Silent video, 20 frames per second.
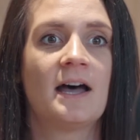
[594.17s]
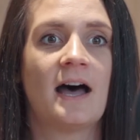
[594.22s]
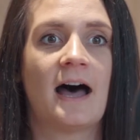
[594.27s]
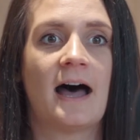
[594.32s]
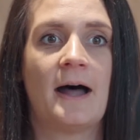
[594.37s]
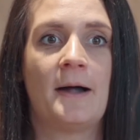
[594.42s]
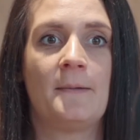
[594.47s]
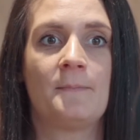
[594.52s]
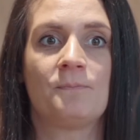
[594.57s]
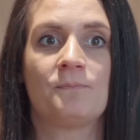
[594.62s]

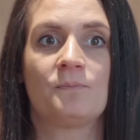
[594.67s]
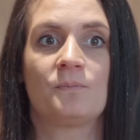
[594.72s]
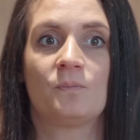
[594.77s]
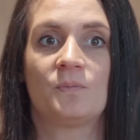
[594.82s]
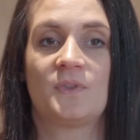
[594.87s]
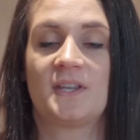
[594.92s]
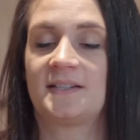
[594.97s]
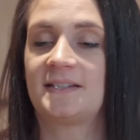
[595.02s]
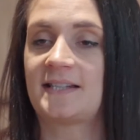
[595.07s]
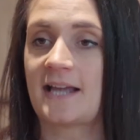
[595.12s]

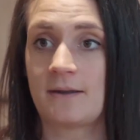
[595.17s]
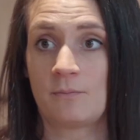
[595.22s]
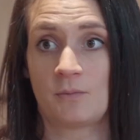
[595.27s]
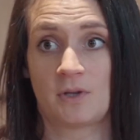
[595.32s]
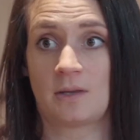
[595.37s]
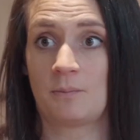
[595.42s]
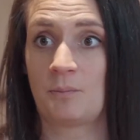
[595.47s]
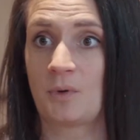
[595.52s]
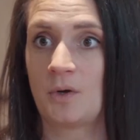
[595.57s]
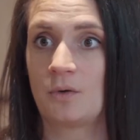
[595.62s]
The same with
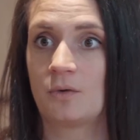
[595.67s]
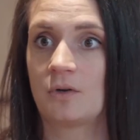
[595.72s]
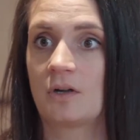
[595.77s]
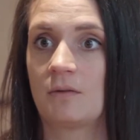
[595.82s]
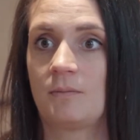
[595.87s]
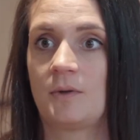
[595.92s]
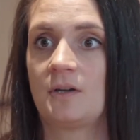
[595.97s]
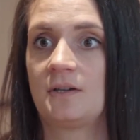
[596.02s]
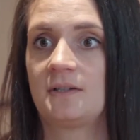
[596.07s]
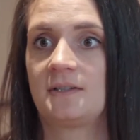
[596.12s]
the broker
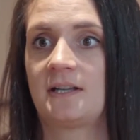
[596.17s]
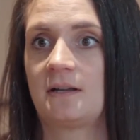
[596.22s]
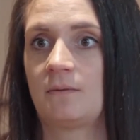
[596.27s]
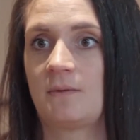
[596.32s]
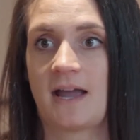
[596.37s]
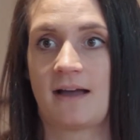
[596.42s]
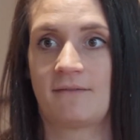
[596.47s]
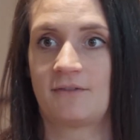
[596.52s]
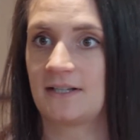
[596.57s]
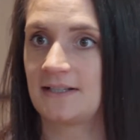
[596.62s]
community. We
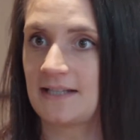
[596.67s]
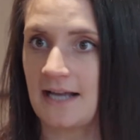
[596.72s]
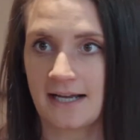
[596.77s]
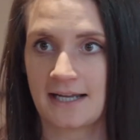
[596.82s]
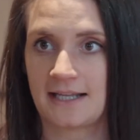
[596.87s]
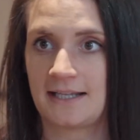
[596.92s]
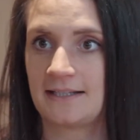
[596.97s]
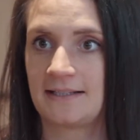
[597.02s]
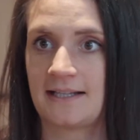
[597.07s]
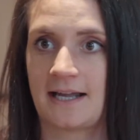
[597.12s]
have
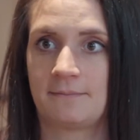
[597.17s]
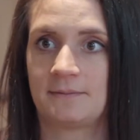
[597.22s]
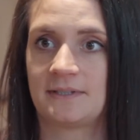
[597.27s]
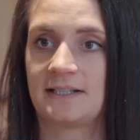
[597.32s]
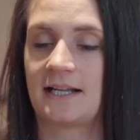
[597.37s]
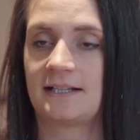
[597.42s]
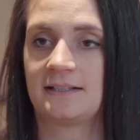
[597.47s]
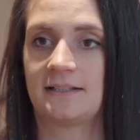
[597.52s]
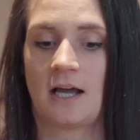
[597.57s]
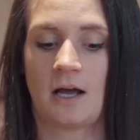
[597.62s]
exactly the same
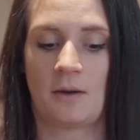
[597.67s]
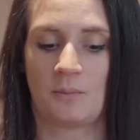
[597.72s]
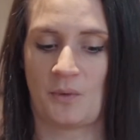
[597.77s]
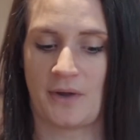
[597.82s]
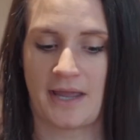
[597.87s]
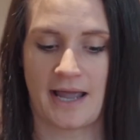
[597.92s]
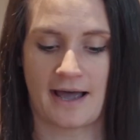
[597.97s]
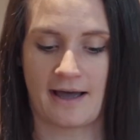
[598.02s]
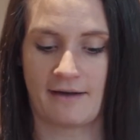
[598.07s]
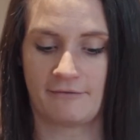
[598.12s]
setup.
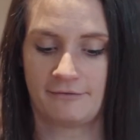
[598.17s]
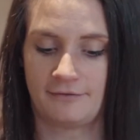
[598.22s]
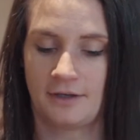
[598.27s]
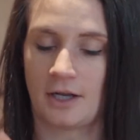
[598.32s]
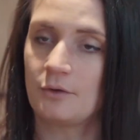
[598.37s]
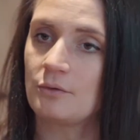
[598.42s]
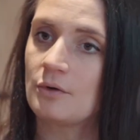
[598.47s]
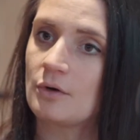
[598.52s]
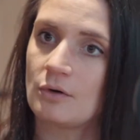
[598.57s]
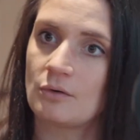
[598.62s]
We have
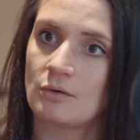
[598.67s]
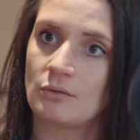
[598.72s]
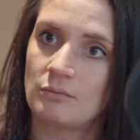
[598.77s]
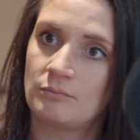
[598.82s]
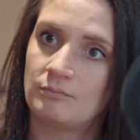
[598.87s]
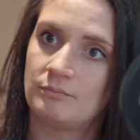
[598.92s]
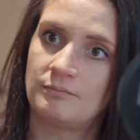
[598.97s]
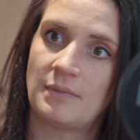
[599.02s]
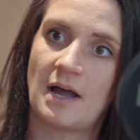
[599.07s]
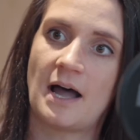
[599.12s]

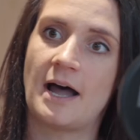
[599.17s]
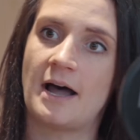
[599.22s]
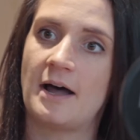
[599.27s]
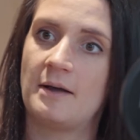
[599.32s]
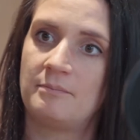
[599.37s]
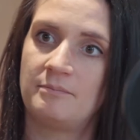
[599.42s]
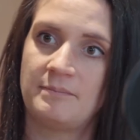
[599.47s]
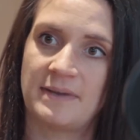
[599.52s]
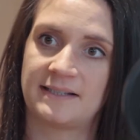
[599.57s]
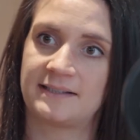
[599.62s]
local
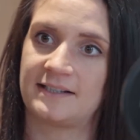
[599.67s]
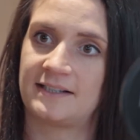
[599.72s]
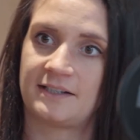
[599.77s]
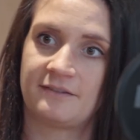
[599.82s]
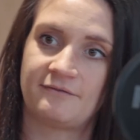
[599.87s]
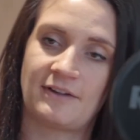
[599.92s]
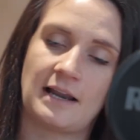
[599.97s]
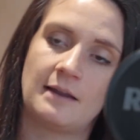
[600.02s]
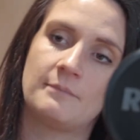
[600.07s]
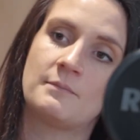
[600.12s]
business
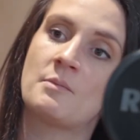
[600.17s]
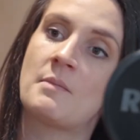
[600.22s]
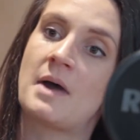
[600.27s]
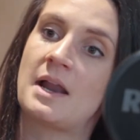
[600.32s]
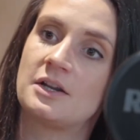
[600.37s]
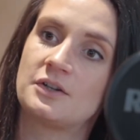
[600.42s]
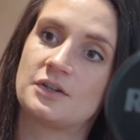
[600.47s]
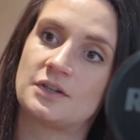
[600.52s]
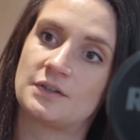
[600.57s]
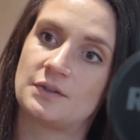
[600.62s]
development
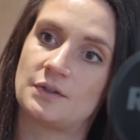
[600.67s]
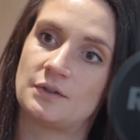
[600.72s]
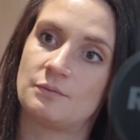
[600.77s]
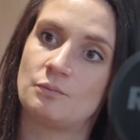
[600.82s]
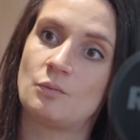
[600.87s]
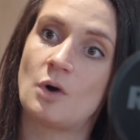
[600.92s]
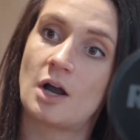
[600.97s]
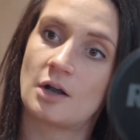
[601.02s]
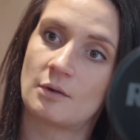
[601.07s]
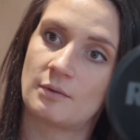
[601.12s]
managers who
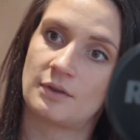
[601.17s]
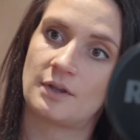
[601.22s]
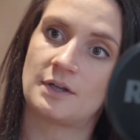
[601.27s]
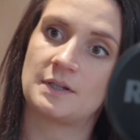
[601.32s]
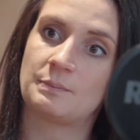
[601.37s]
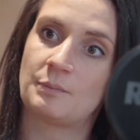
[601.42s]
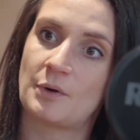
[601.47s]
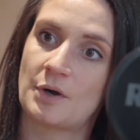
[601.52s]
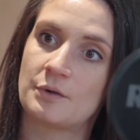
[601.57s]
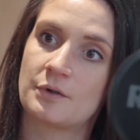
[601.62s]
work with
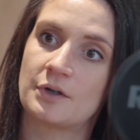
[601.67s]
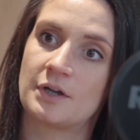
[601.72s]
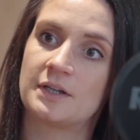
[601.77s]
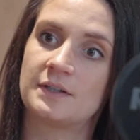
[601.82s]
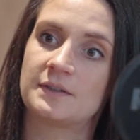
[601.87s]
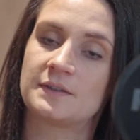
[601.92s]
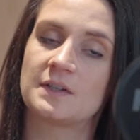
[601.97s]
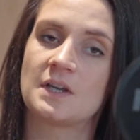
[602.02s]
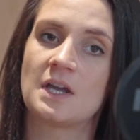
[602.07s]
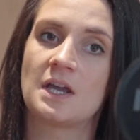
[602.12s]
those
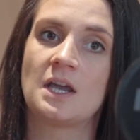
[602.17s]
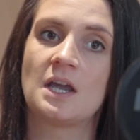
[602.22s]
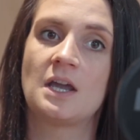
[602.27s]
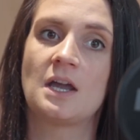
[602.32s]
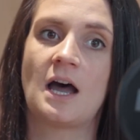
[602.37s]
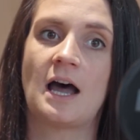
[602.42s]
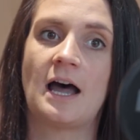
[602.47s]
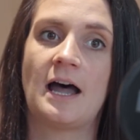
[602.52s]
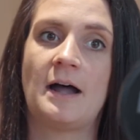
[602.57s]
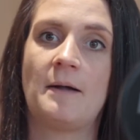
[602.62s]
brokers.
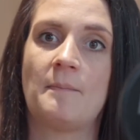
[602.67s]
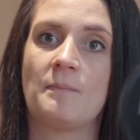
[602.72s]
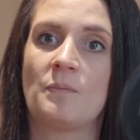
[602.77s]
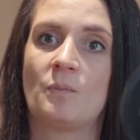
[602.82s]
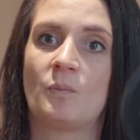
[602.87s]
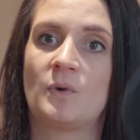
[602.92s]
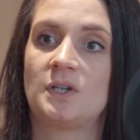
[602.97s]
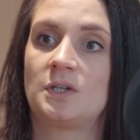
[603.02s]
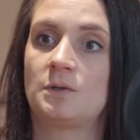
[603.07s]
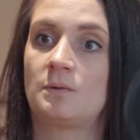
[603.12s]

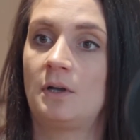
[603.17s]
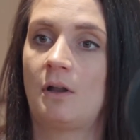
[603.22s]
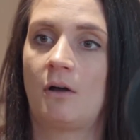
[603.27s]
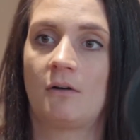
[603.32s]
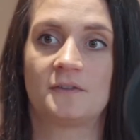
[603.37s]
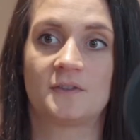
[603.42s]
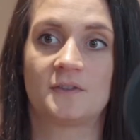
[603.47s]
We do a lot of